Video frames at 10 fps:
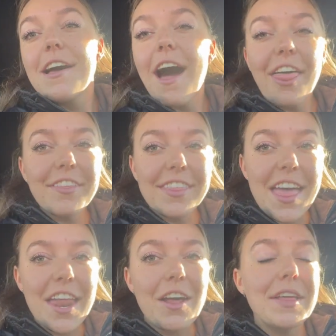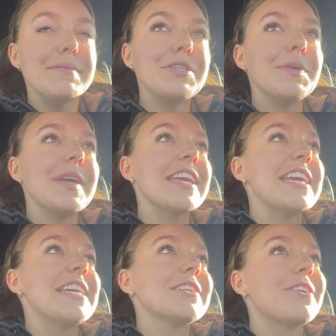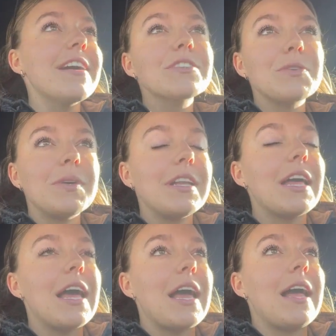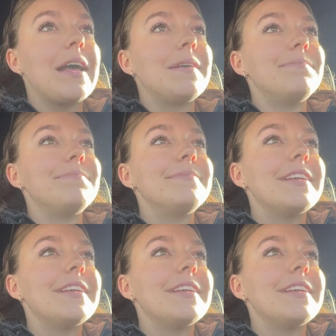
Other than that, all I'm doing is grad school. Oh my